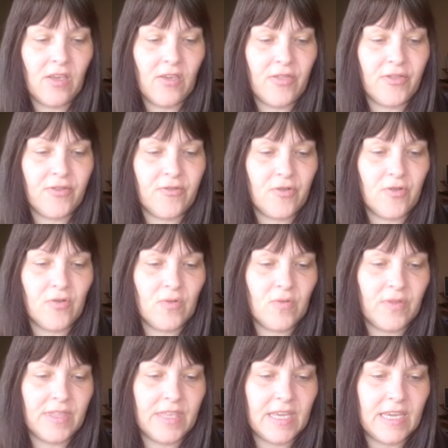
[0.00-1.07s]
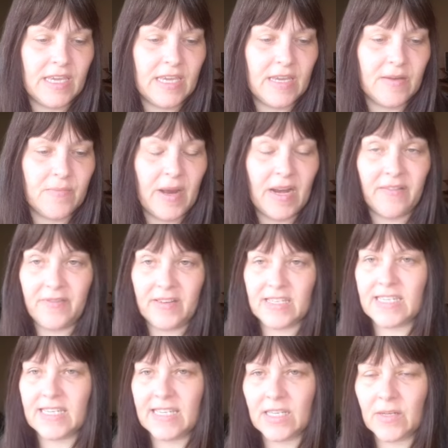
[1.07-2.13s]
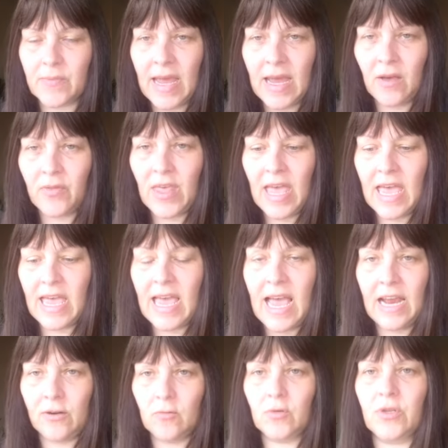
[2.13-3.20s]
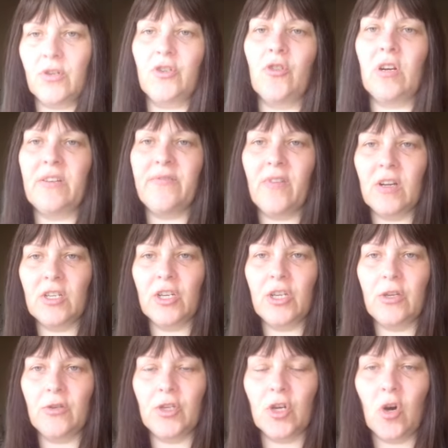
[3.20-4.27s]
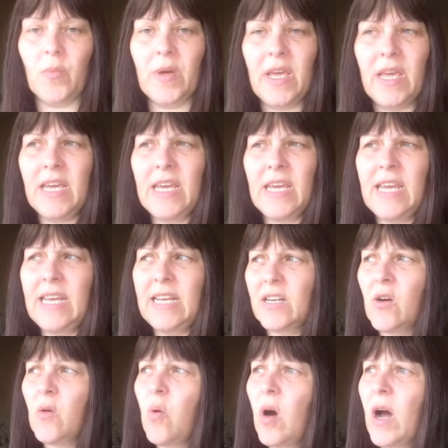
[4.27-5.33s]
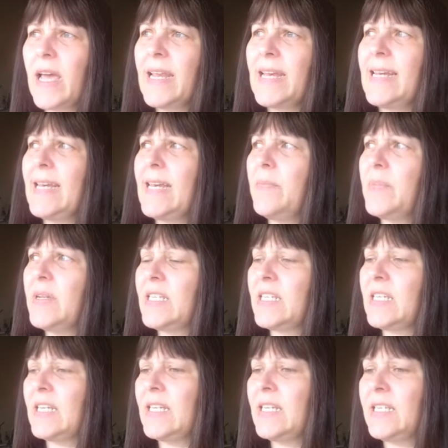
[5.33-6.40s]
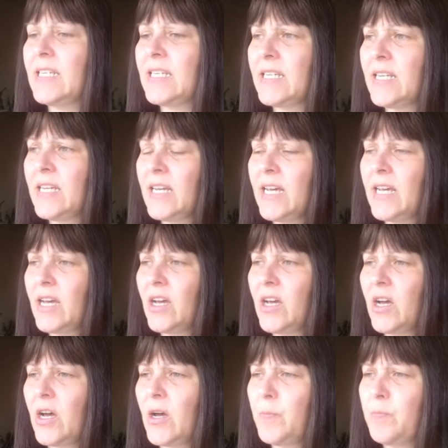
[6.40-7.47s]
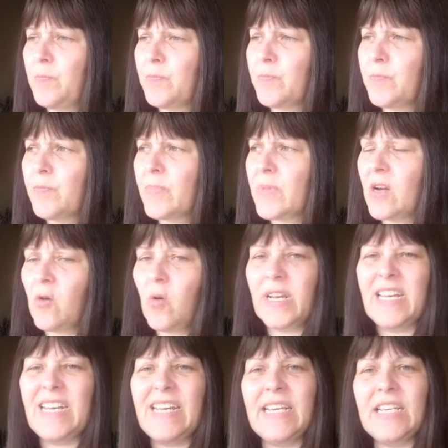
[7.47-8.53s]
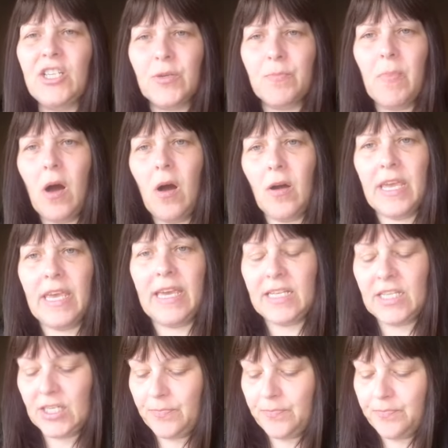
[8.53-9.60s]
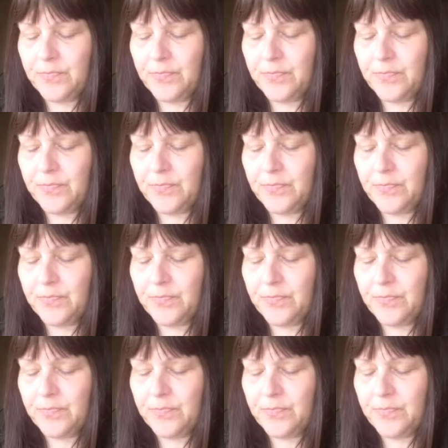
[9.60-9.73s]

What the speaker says: through the benefit system out there and also trying to find a new job in quite a limited, quite a niche market.